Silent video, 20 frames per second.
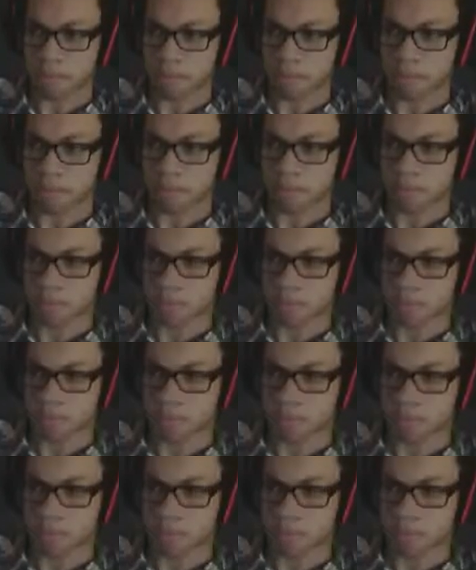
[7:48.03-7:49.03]

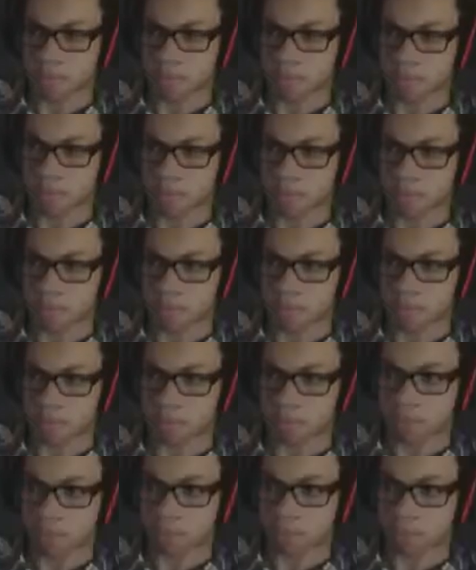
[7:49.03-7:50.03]

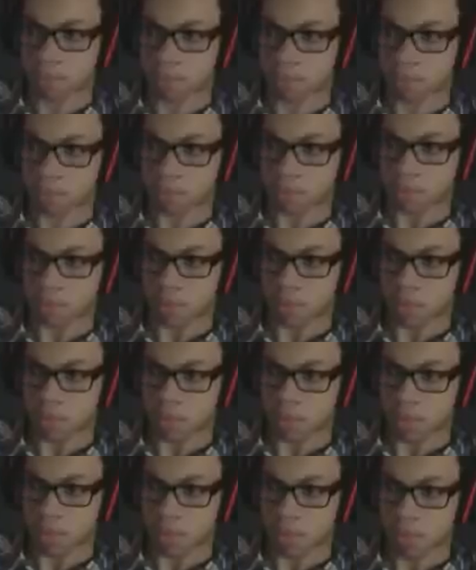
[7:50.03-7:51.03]

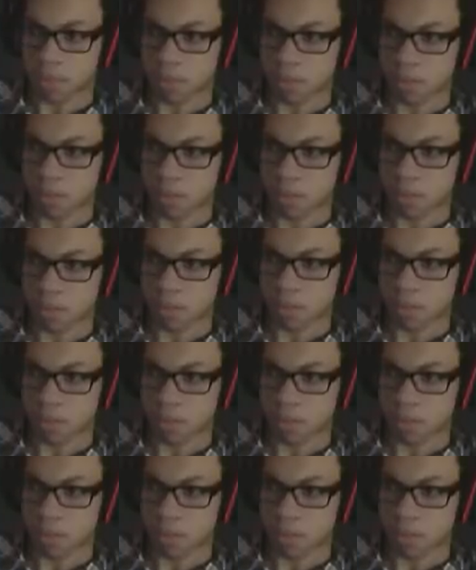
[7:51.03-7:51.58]
No one is speaking in this clip.